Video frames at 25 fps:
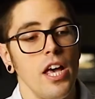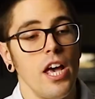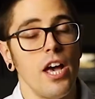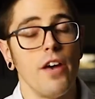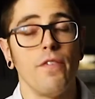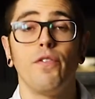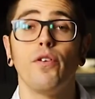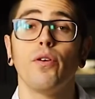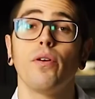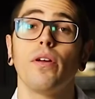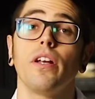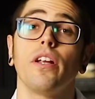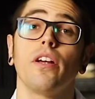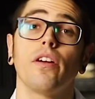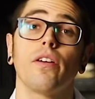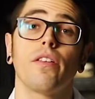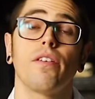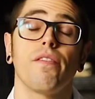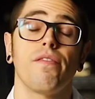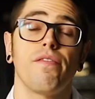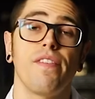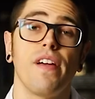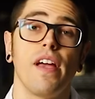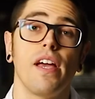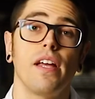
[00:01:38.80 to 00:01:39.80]
If you can hear
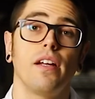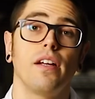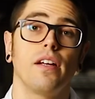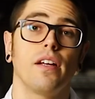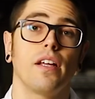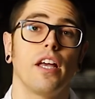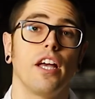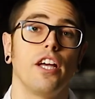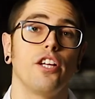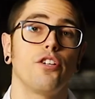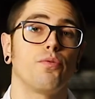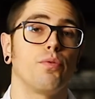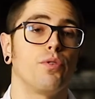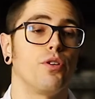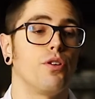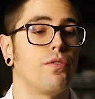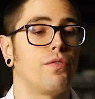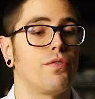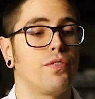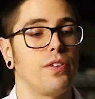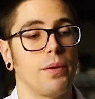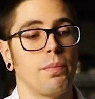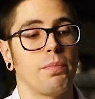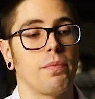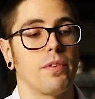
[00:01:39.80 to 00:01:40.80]
the fan engage when you
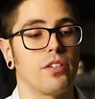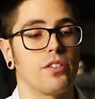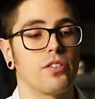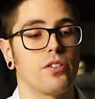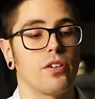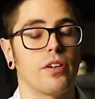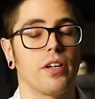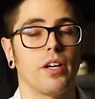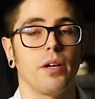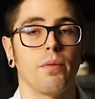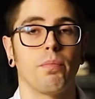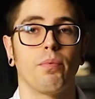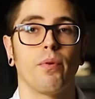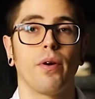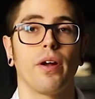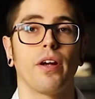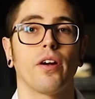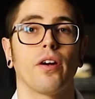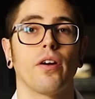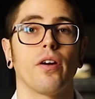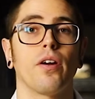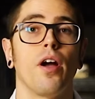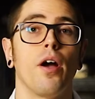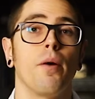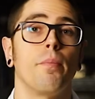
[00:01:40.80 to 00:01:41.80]
flip the circuit
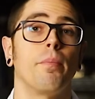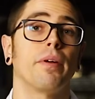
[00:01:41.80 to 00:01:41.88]
breaker,